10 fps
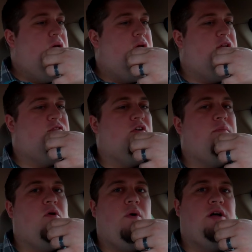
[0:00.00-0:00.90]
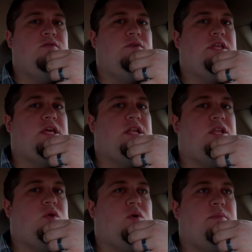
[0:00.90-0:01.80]
It took me a while to really get
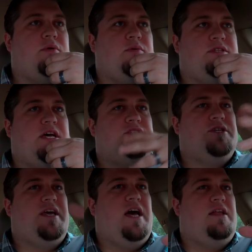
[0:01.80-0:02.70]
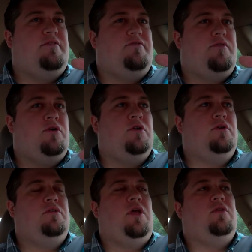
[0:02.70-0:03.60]
into them. It was actually kind of
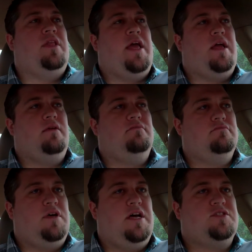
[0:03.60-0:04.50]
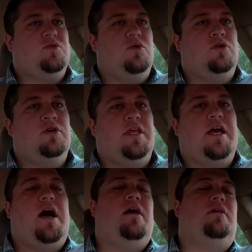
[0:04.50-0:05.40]
late high school, early
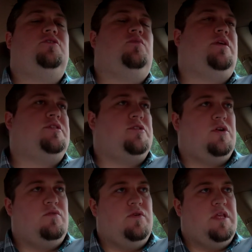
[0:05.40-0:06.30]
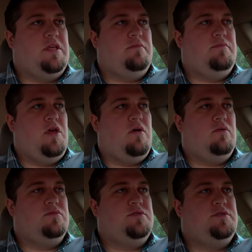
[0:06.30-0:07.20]
college when I started really,
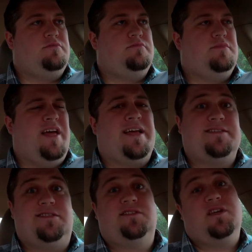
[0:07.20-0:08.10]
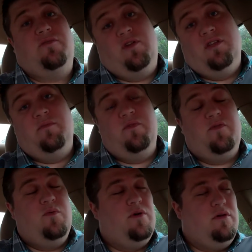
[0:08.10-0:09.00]
I guess discovering them, if
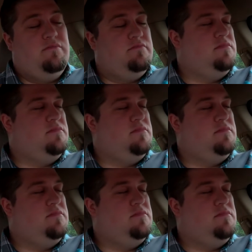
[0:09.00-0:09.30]
you will.